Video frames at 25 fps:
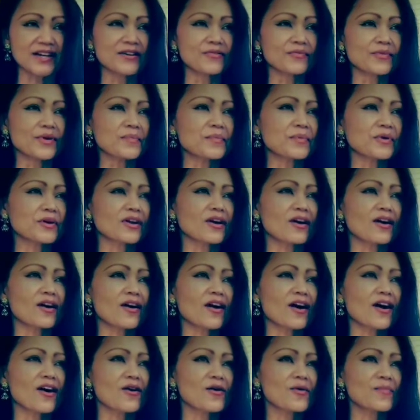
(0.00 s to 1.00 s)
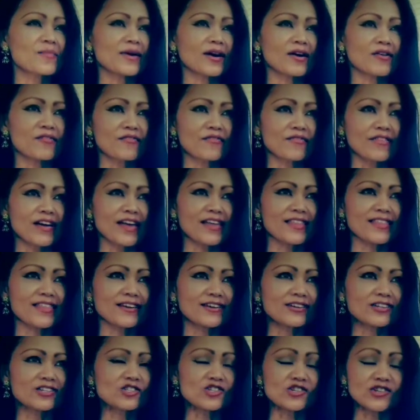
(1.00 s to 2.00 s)
That we put our hope, our faith,
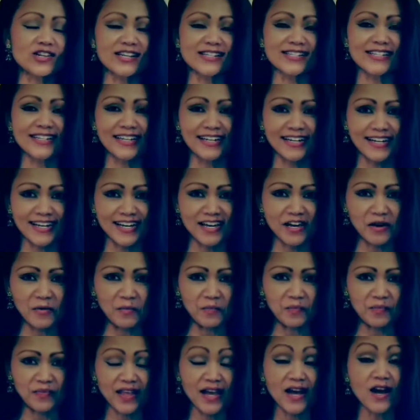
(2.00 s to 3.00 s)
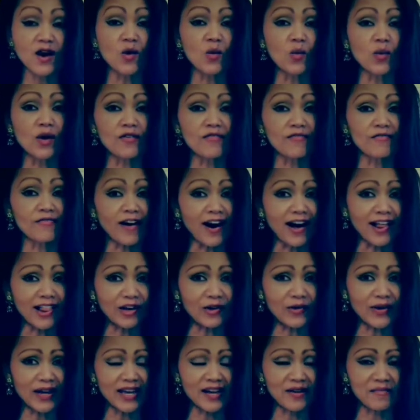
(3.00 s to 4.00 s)
our trust in Him. We
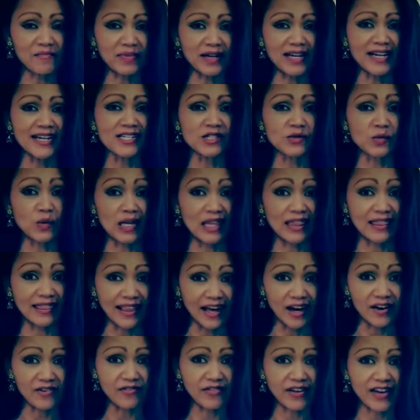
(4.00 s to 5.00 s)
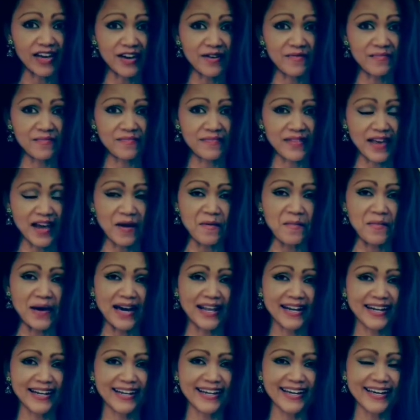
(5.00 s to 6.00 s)
follow Him because we love Him.
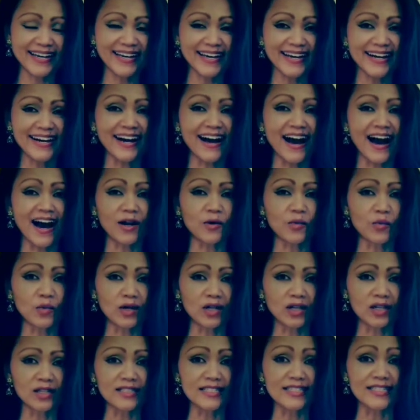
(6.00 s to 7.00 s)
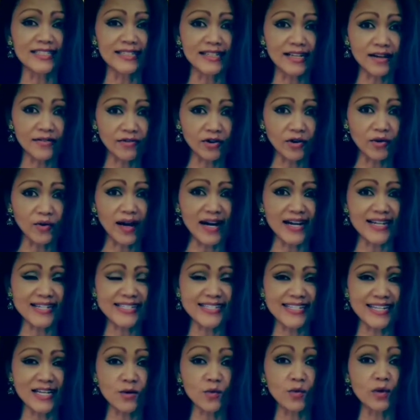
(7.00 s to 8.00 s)
Amen. God will deliver
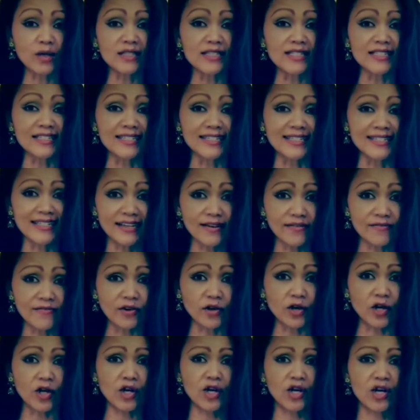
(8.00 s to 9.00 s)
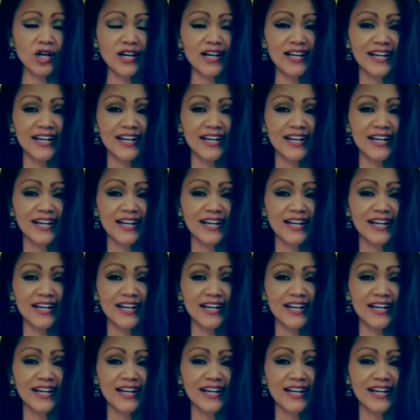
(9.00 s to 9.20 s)
us. He will deliver